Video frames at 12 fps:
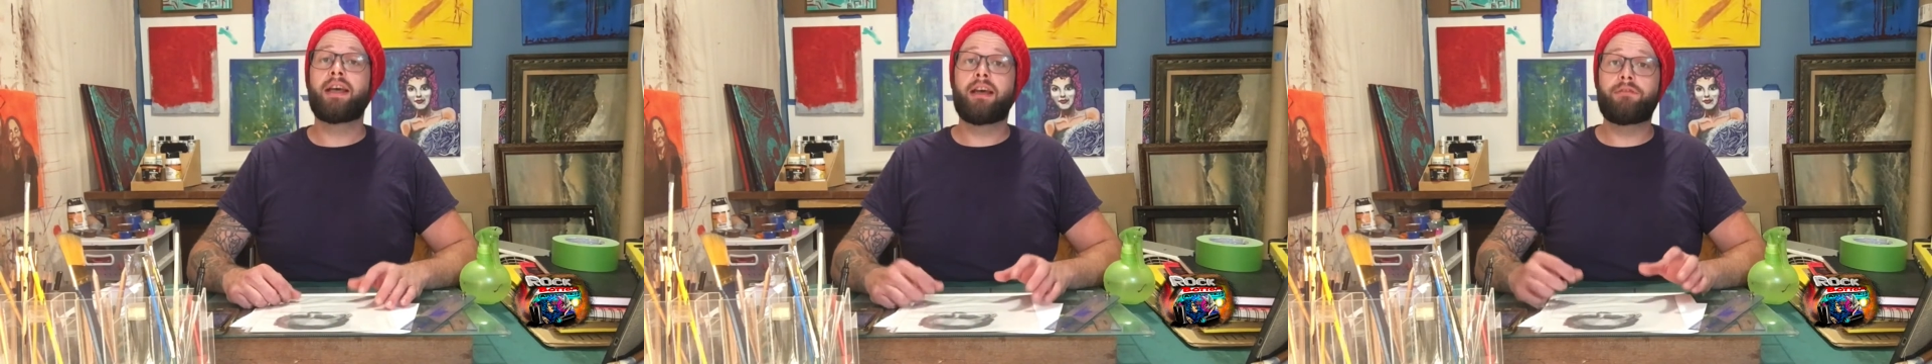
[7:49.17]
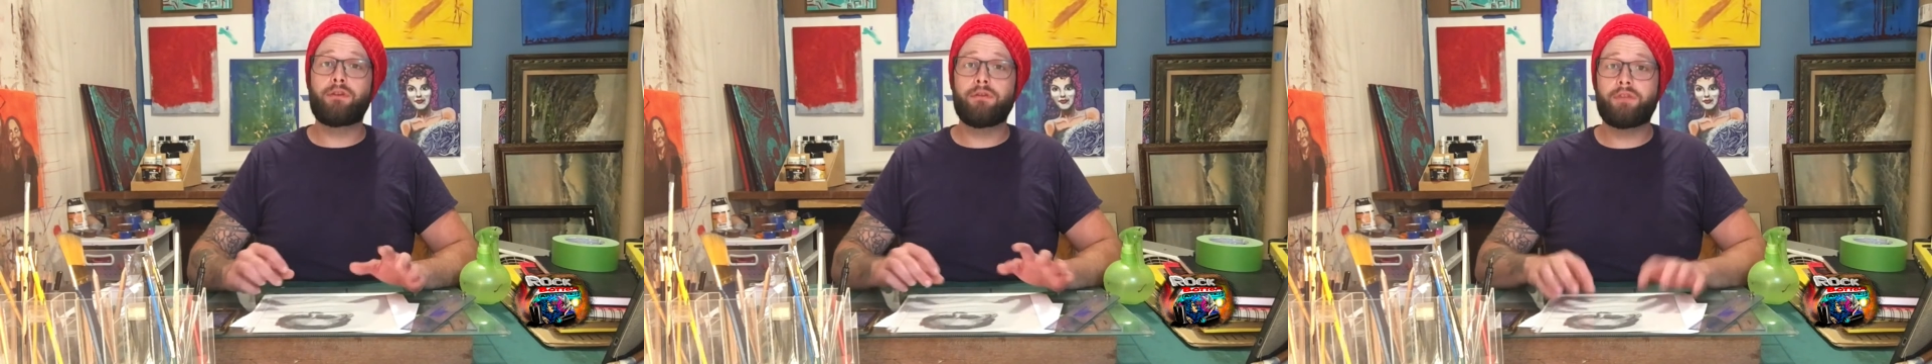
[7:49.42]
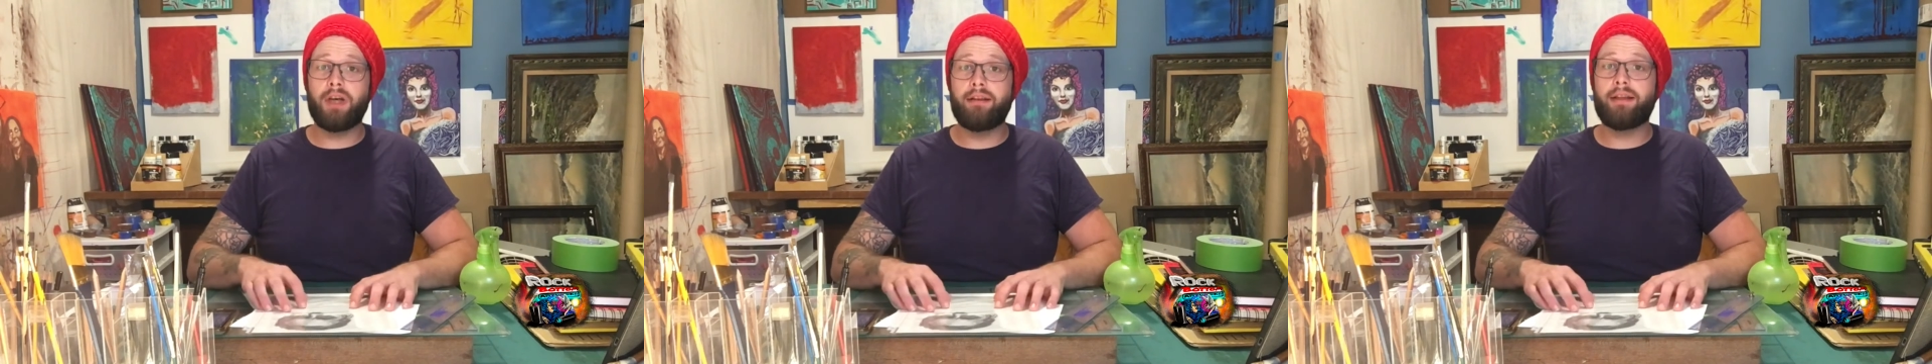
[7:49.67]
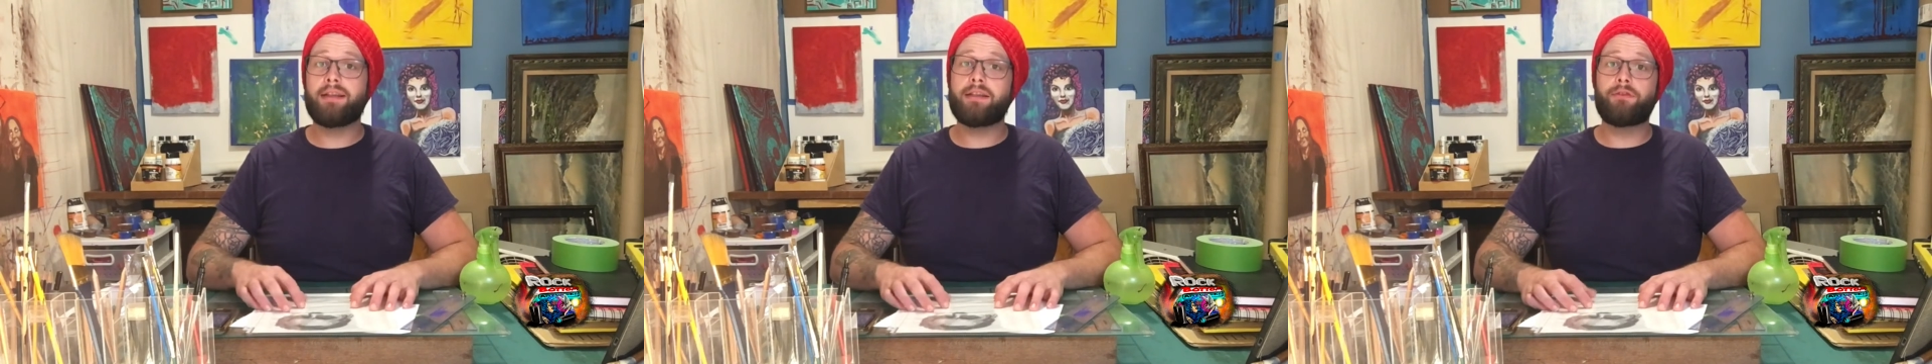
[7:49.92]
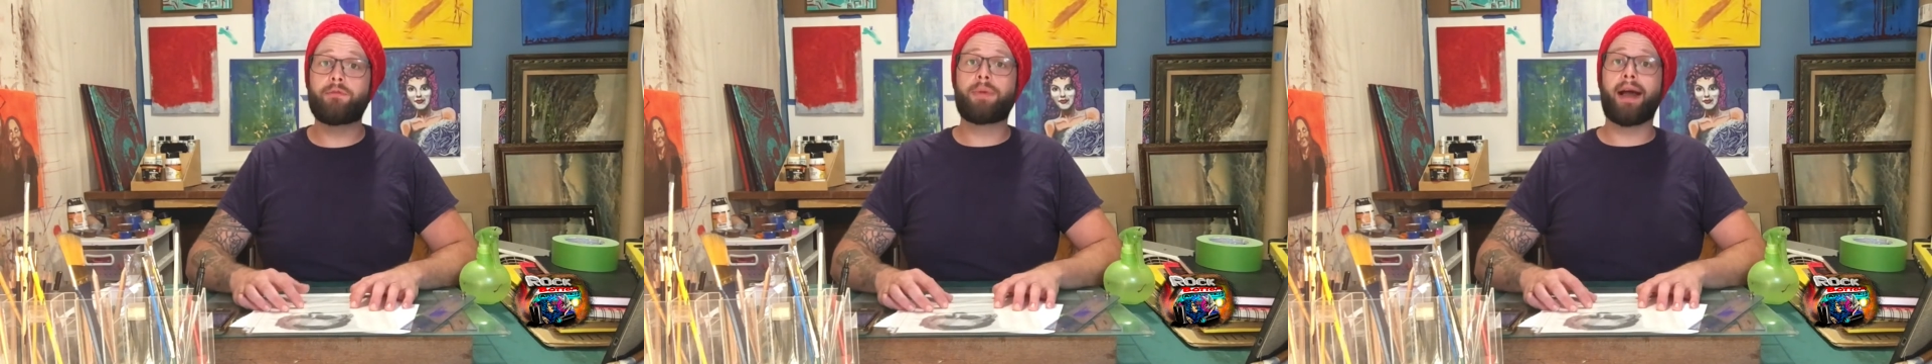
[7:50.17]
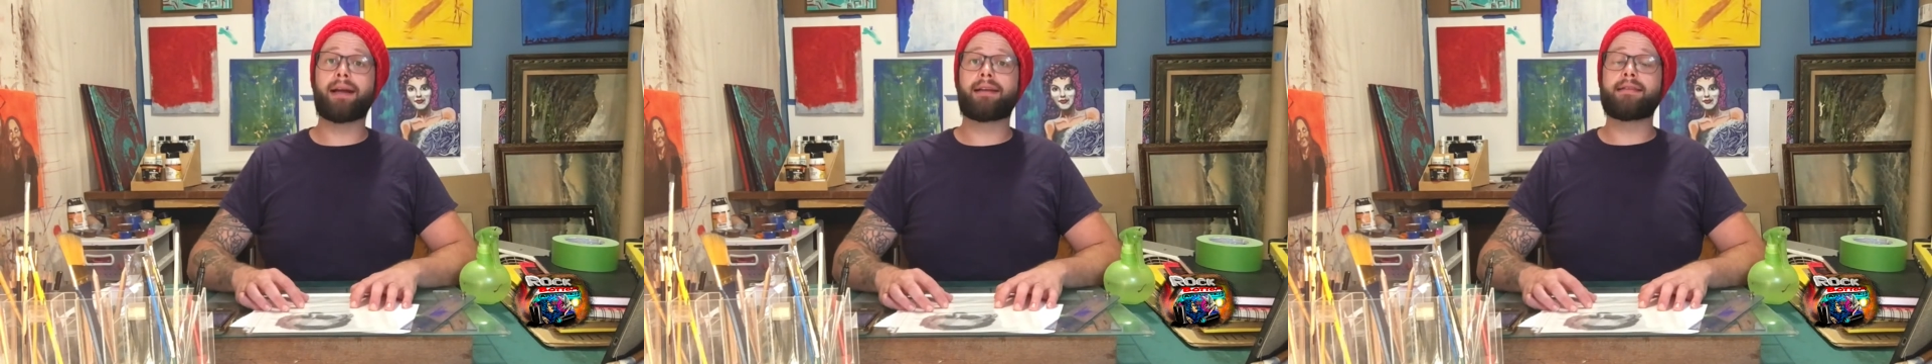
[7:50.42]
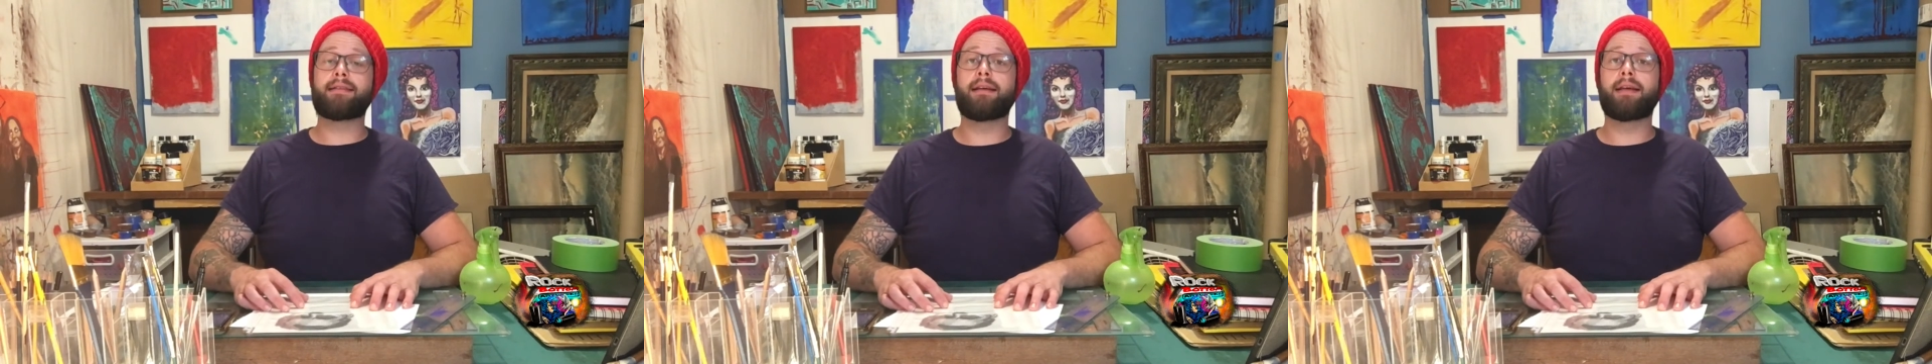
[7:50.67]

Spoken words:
If you've done this, if you've practiced